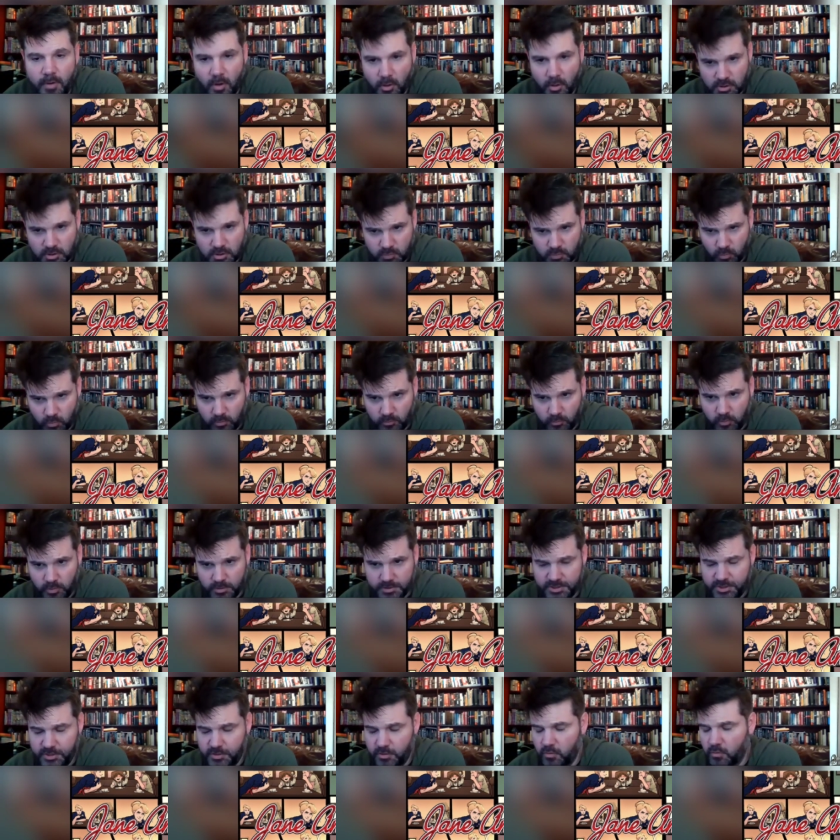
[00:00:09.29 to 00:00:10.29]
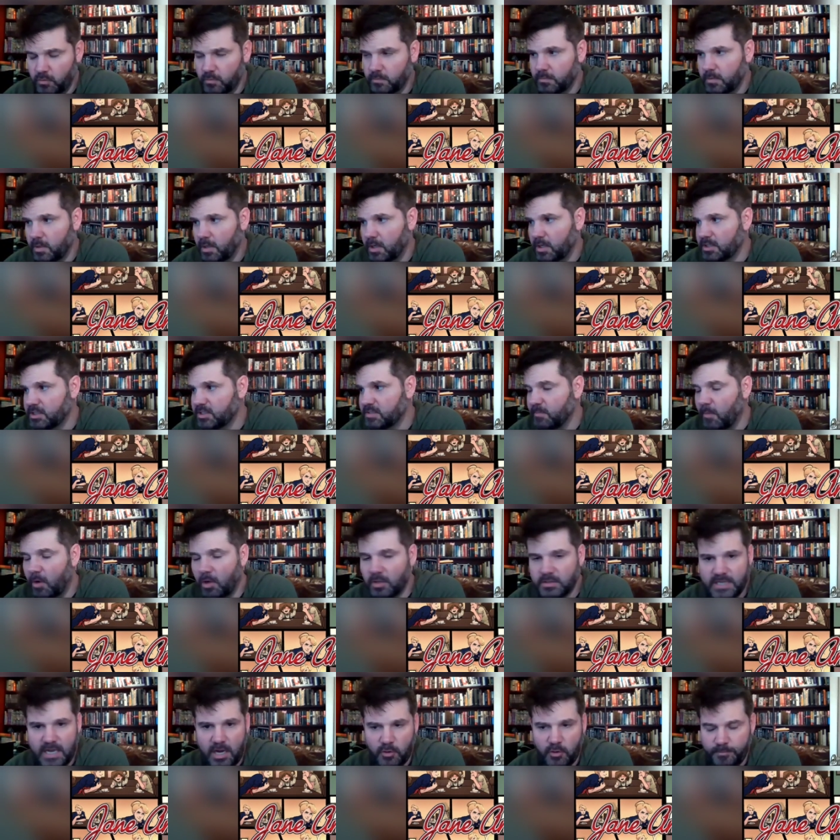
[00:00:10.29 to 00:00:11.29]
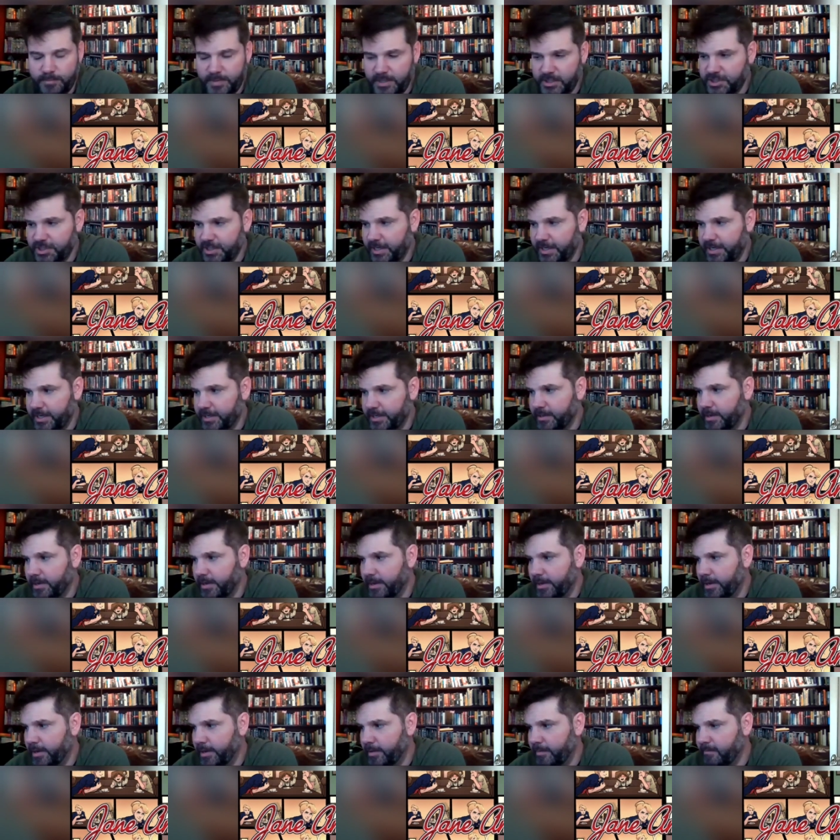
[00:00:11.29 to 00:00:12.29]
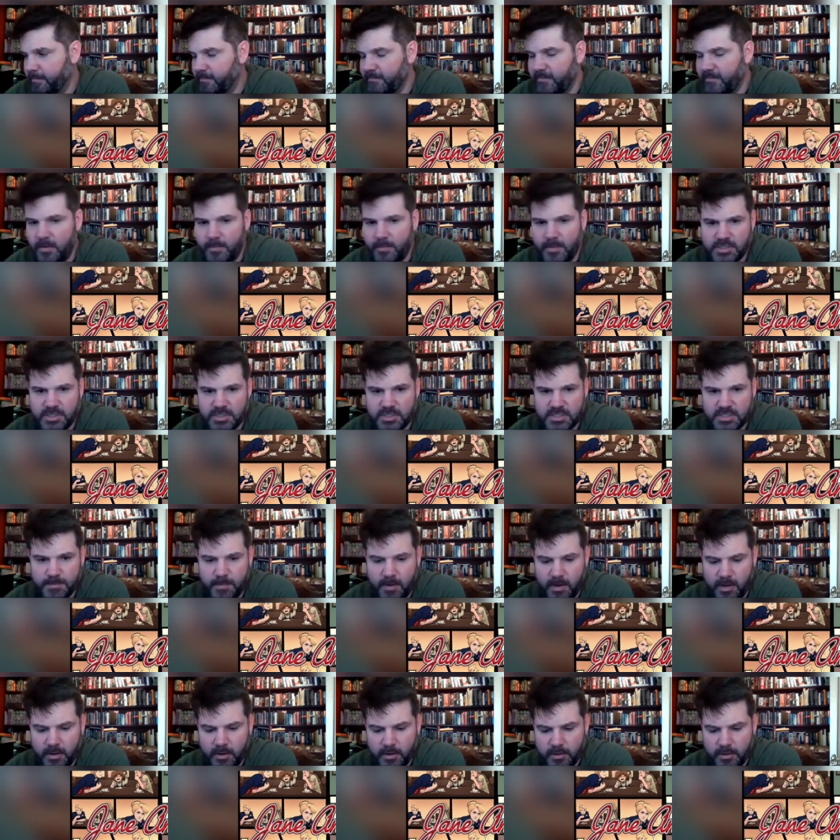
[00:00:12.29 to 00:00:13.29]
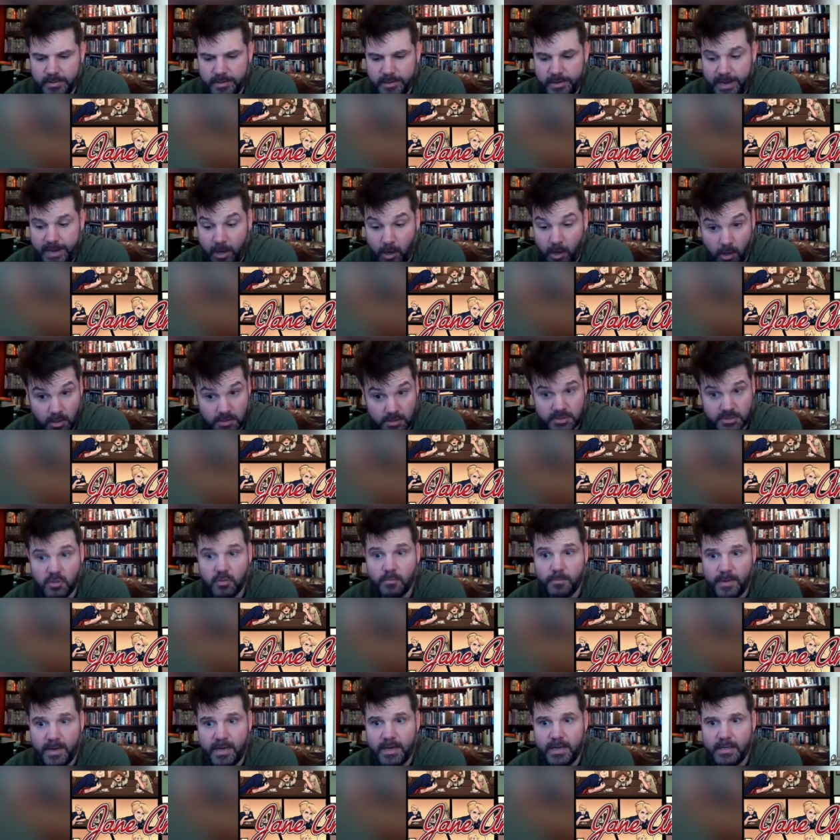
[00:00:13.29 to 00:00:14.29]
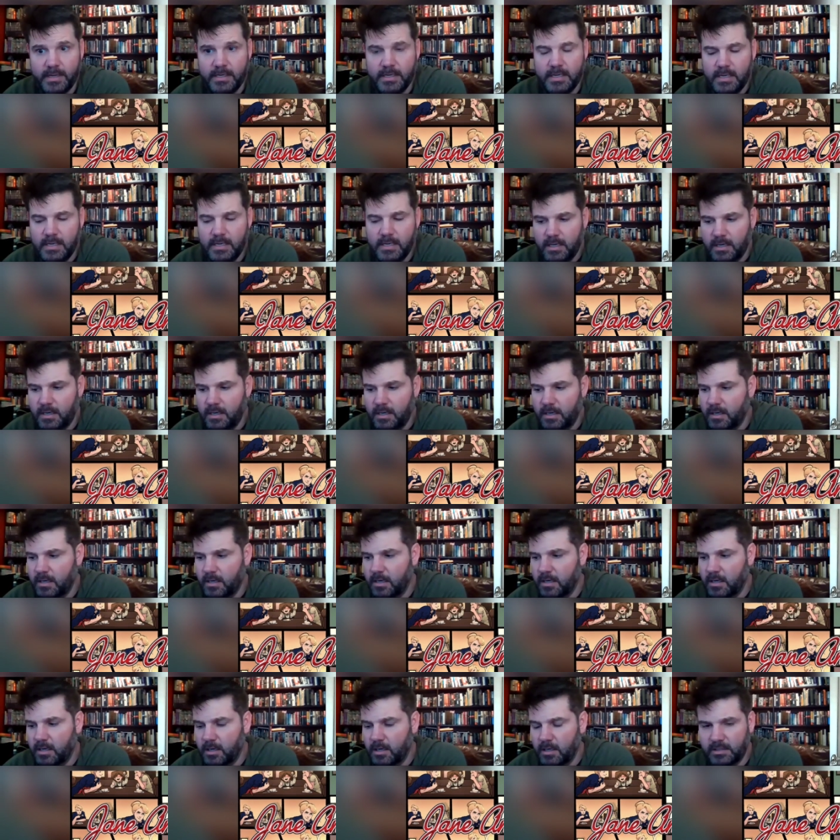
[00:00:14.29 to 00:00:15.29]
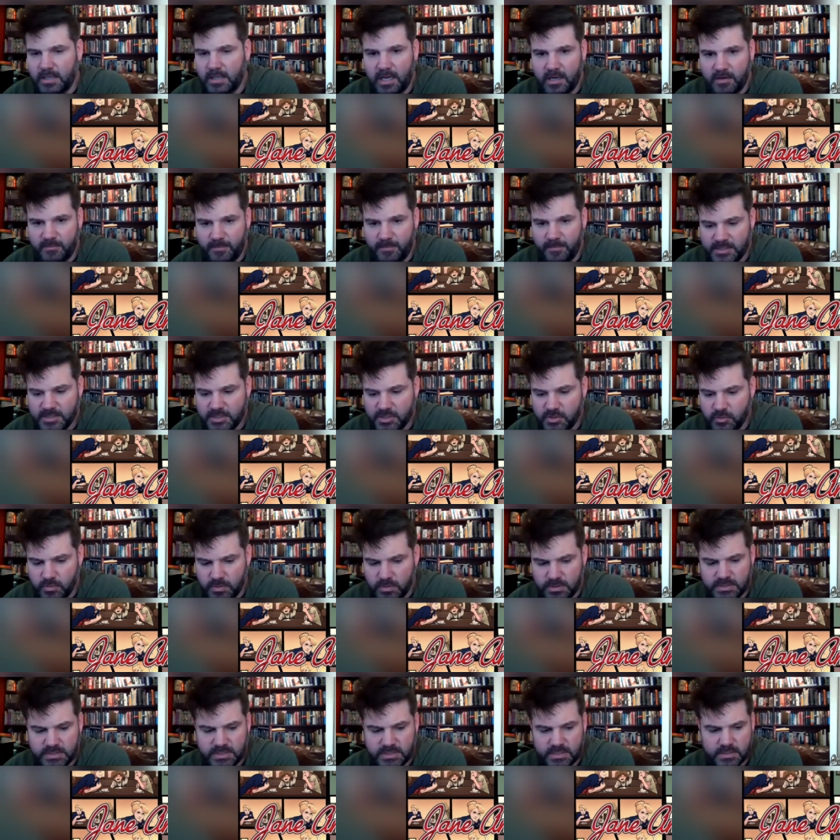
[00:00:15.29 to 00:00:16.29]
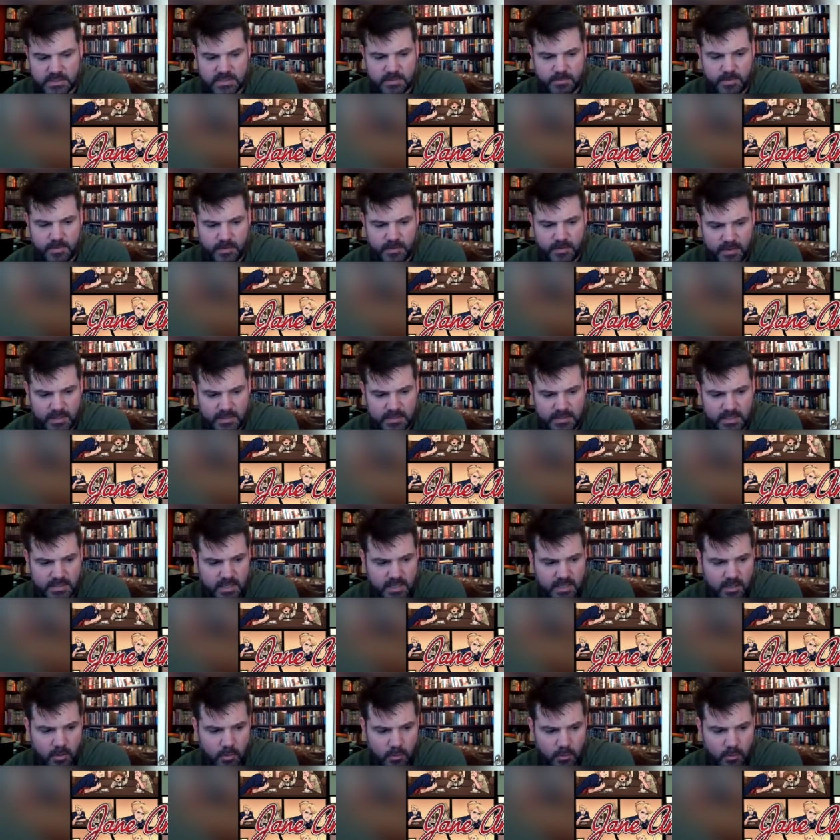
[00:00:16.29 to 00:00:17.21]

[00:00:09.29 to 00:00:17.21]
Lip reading: Post-World War II, small town Michigan, very much inspired also by a lot of my students and some of the things that